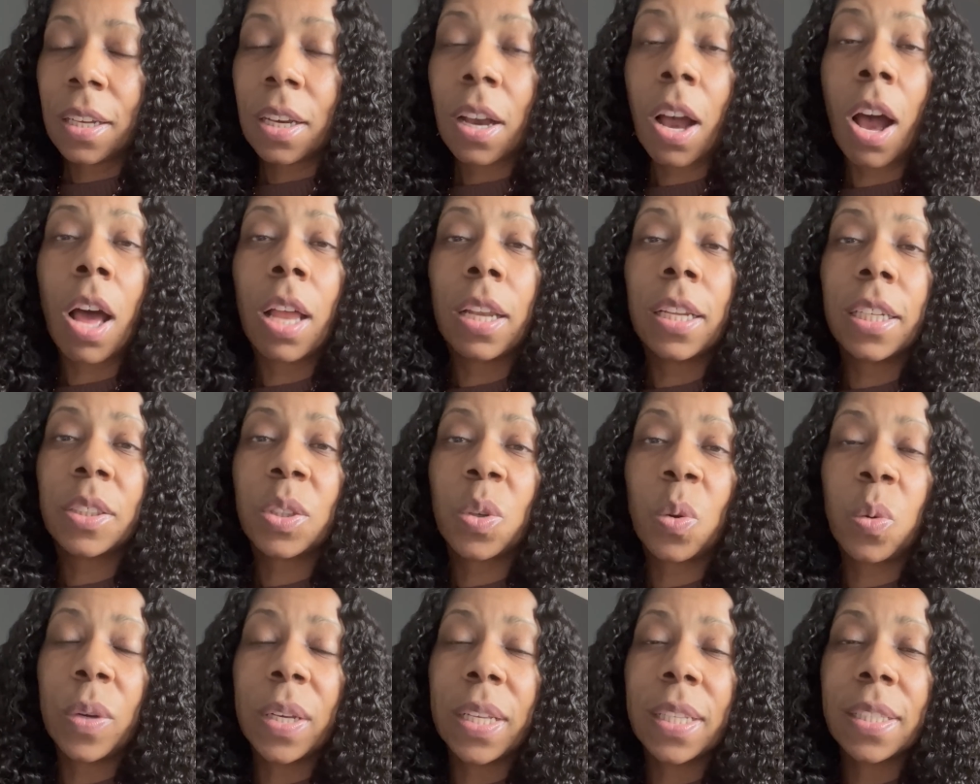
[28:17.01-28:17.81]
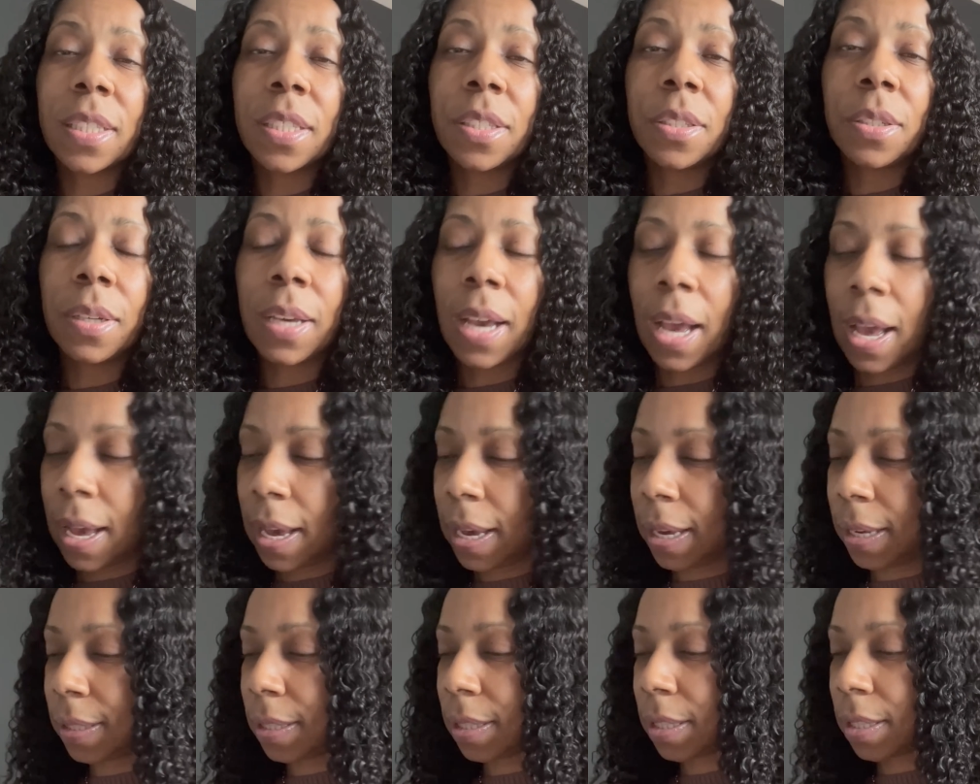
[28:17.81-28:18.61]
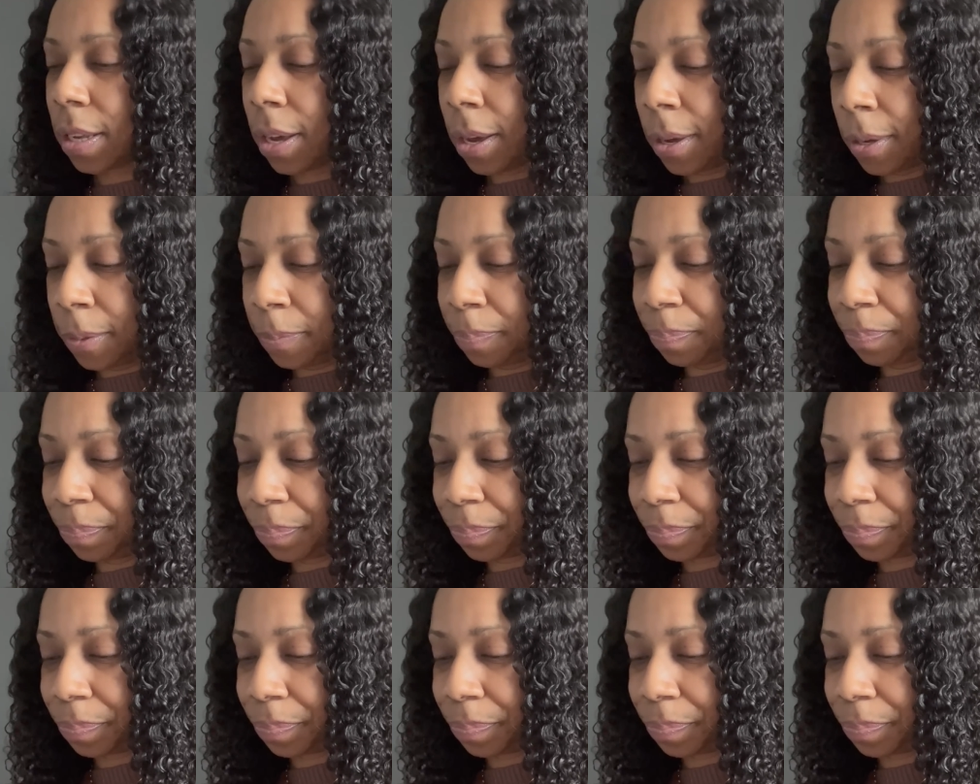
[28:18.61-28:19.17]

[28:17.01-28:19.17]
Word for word: call it quits, you guys. So